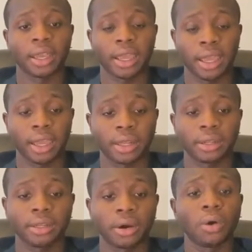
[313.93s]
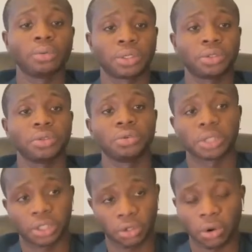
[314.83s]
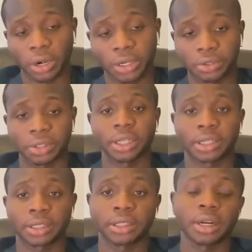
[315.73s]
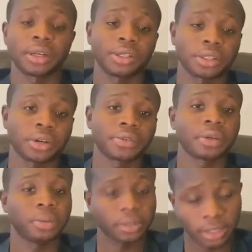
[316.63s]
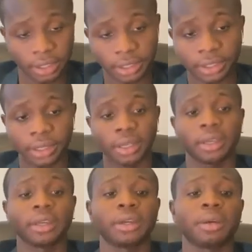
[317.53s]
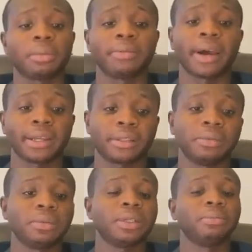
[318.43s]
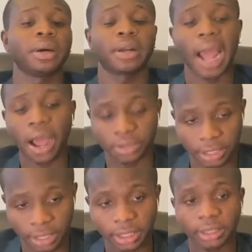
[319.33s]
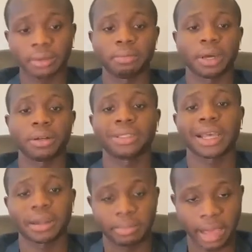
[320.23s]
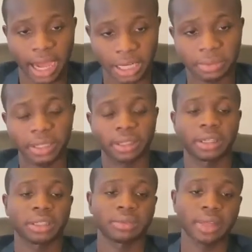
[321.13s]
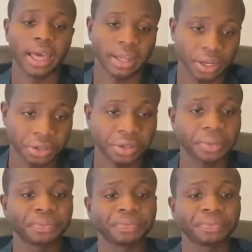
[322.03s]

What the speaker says: and hopes to restore traditionally underserved communities, provide them with better housing, better tenant management, things of that nature.